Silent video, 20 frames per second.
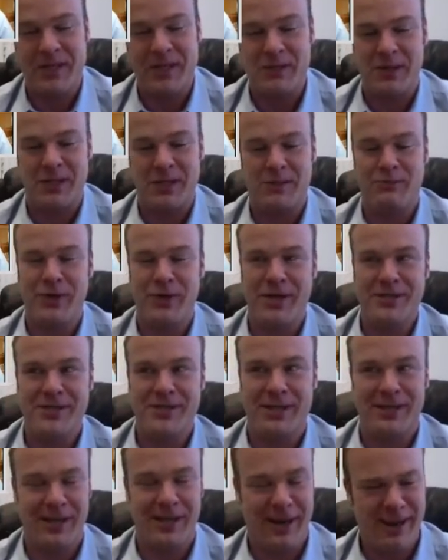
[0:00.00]
It's
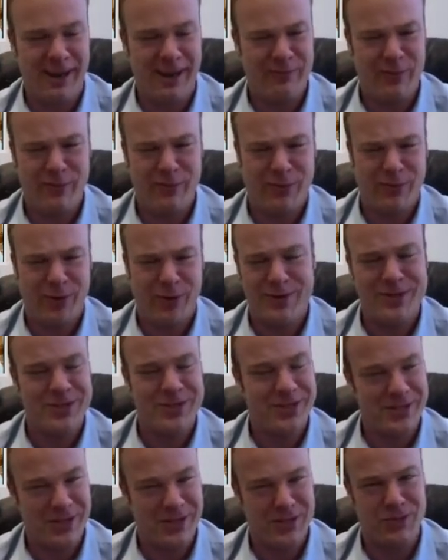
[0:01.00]
based on live
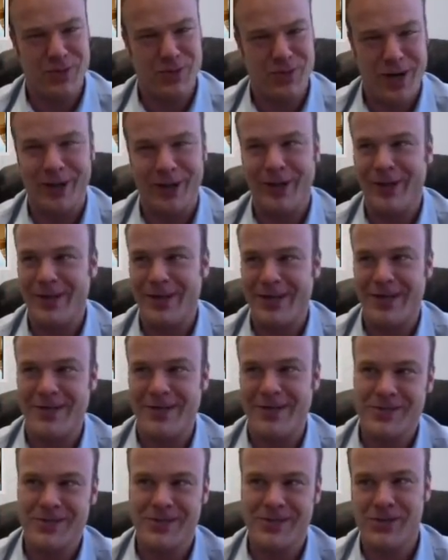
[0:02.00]
performances as well
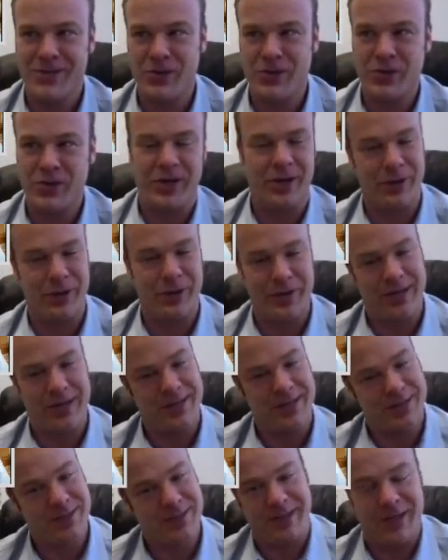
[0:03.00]
as studio.
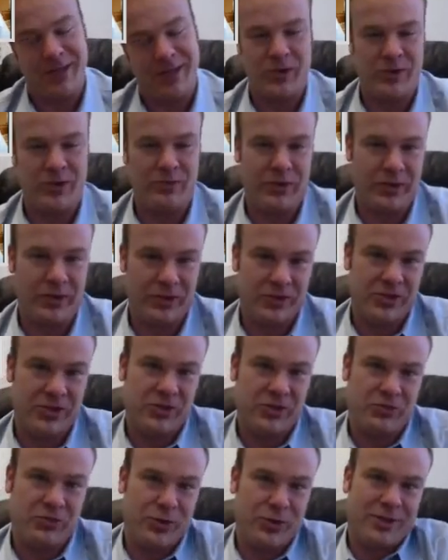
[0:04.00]
That's, you know, the Beatles
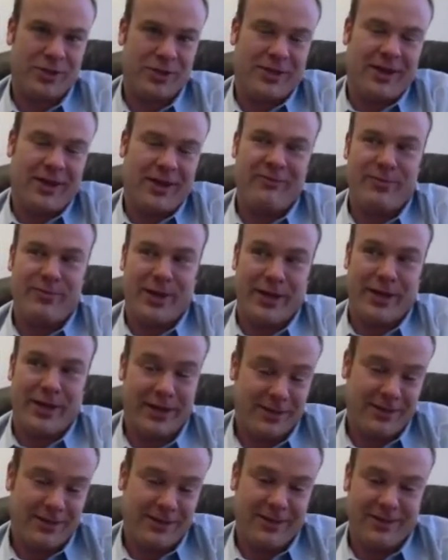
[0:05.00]
just weren't a live
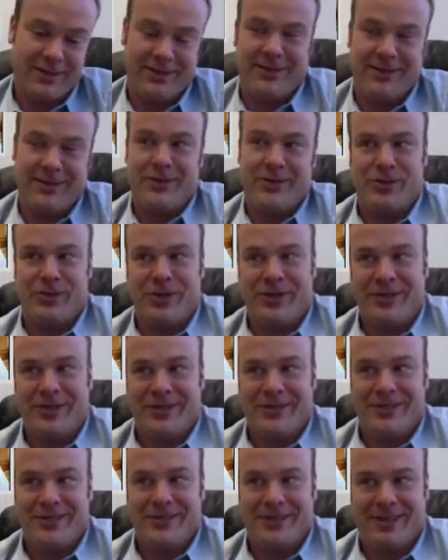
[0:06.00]
band. It is what it
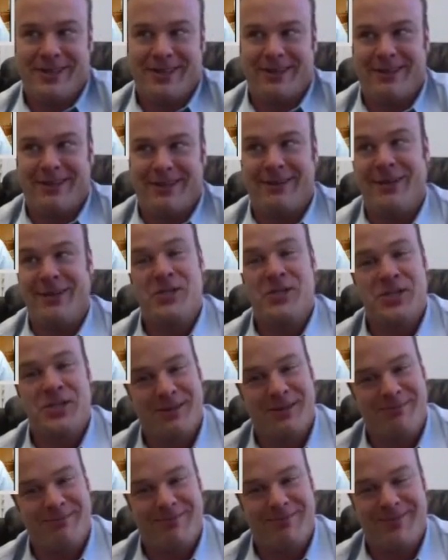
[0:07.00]
is. Well, they were when they
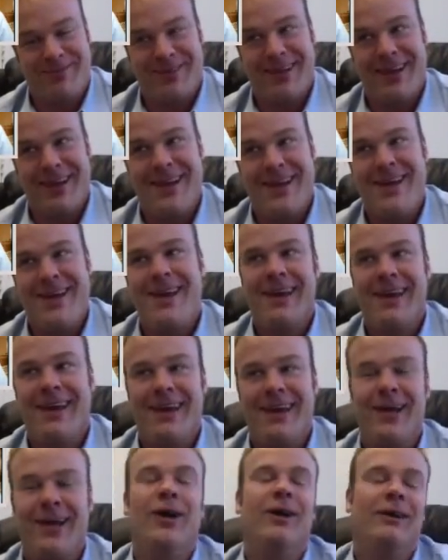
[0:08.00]
were 18 and
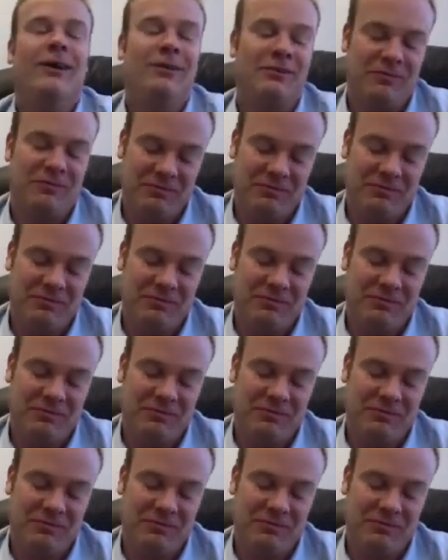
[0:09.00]
20, but